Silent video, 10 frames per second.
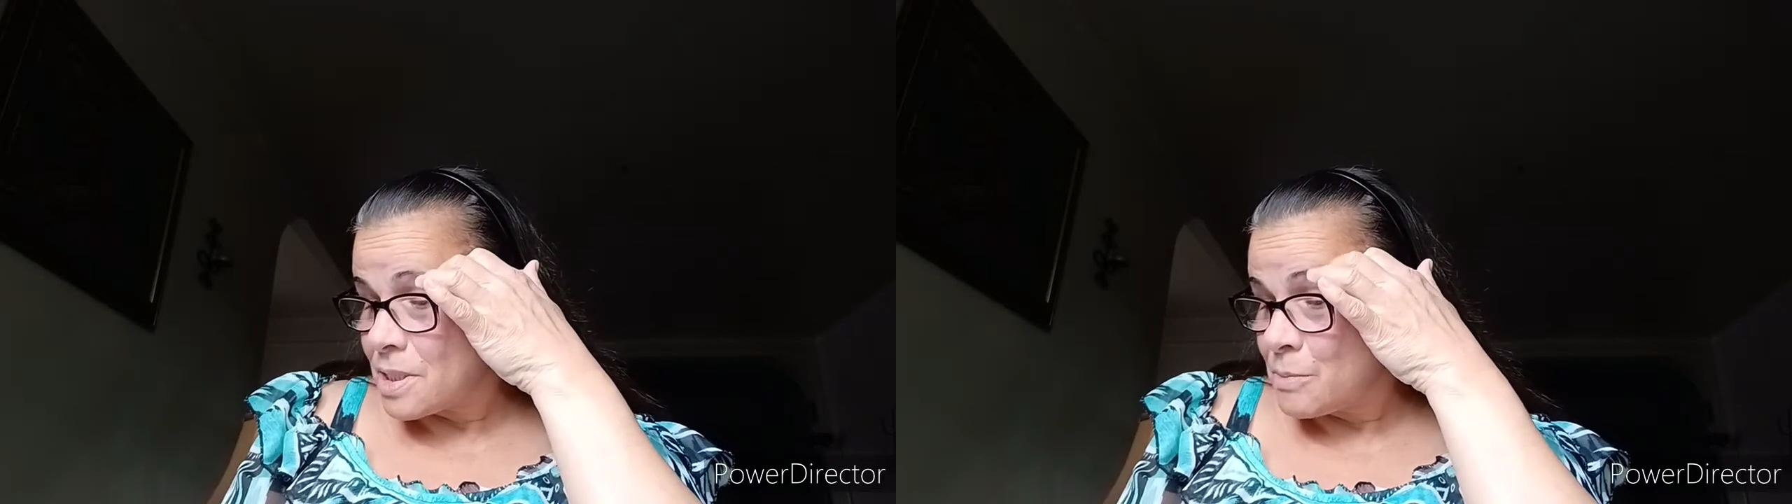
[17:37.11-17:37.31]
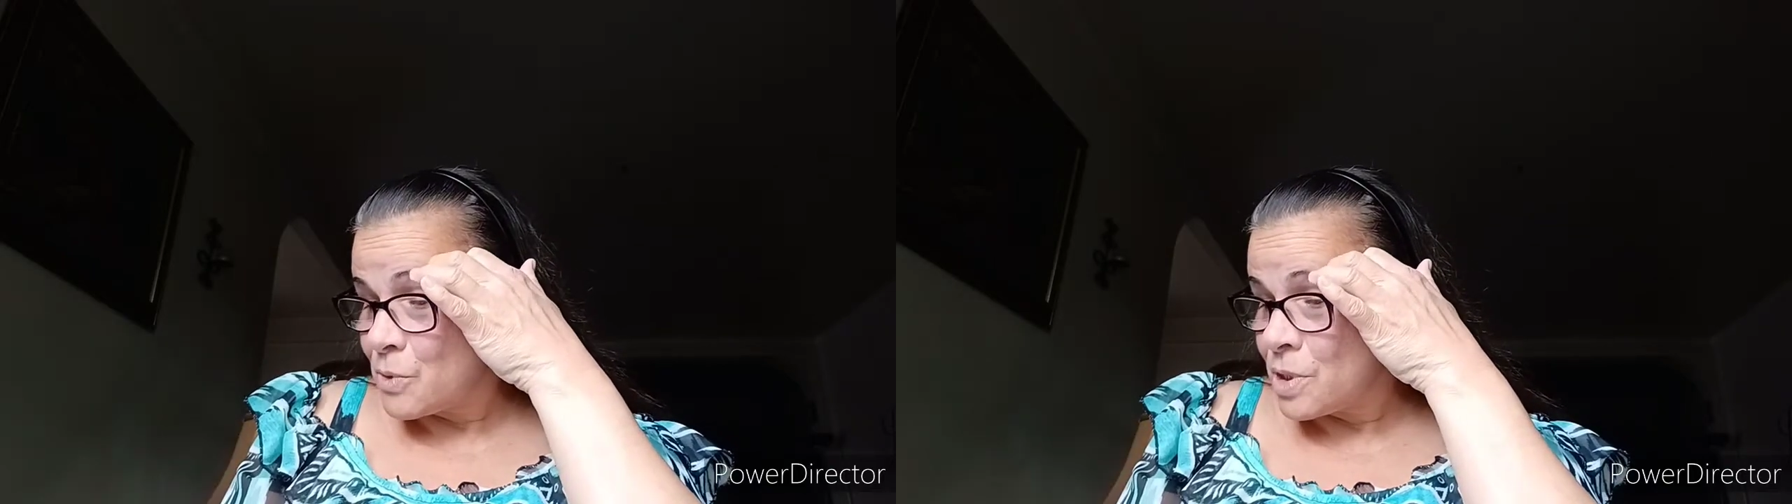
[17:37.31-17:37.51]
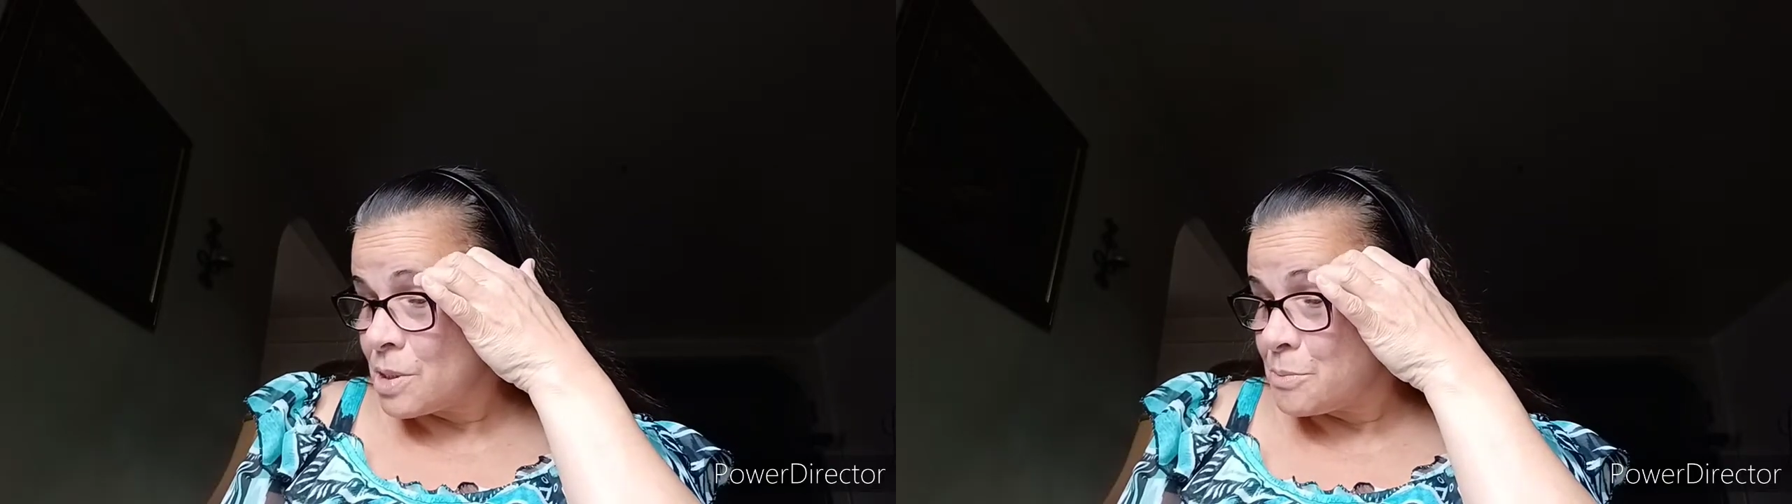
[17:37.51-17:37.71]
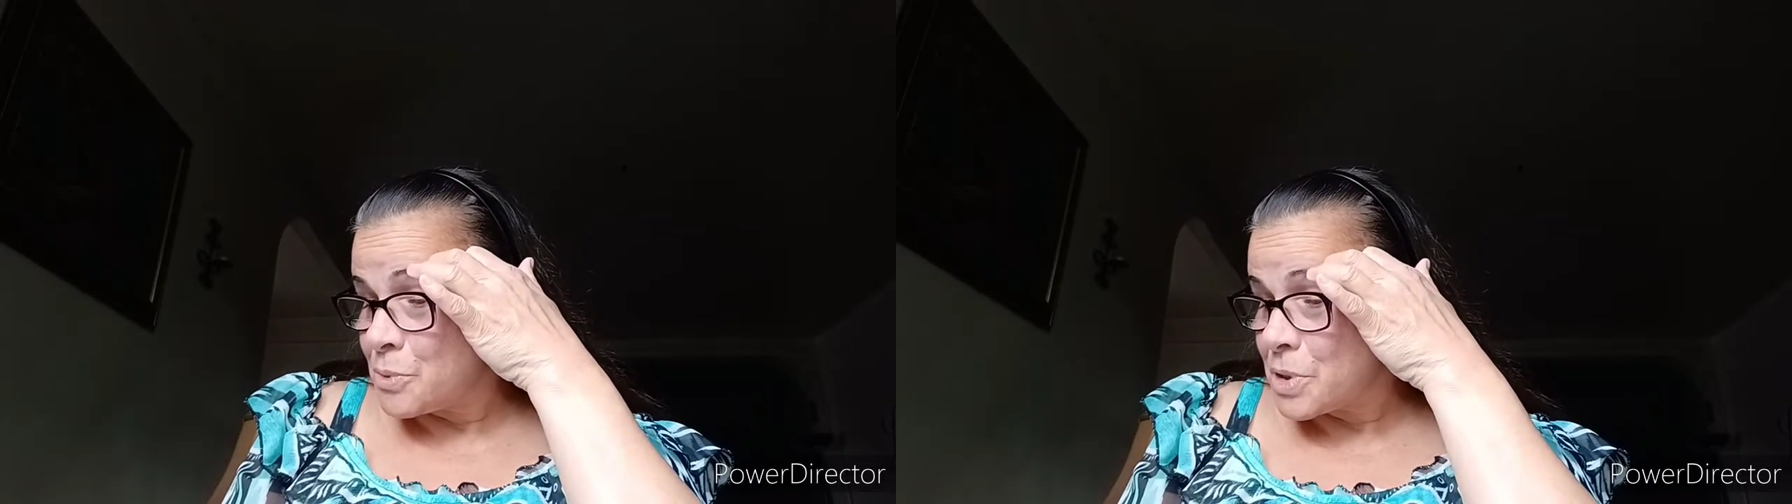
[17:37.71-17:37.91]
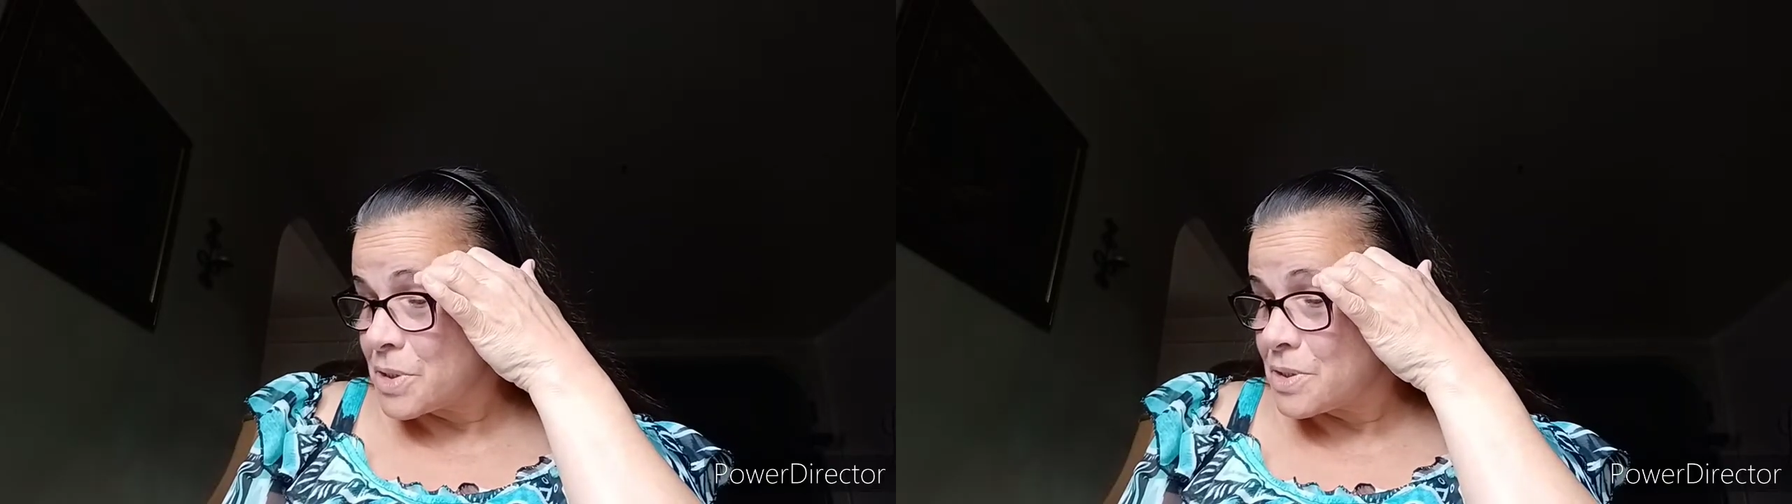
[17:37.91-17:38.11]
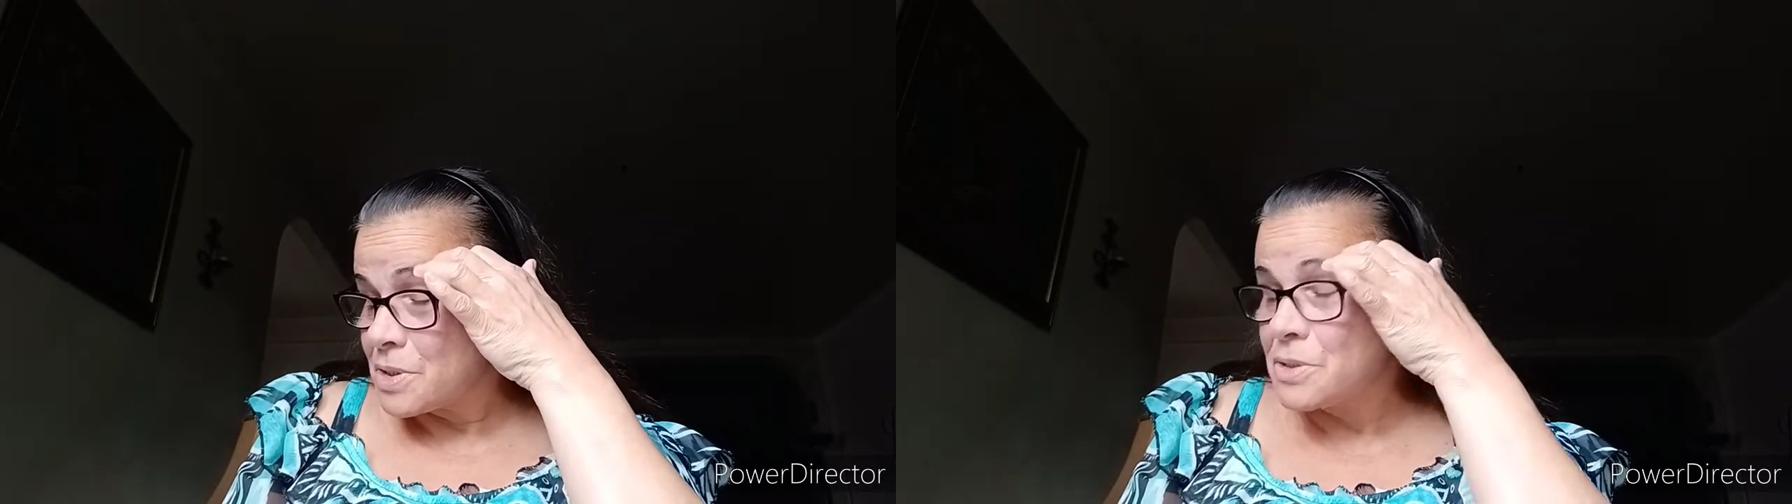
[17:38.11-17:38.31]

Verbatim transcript: I'm already impressed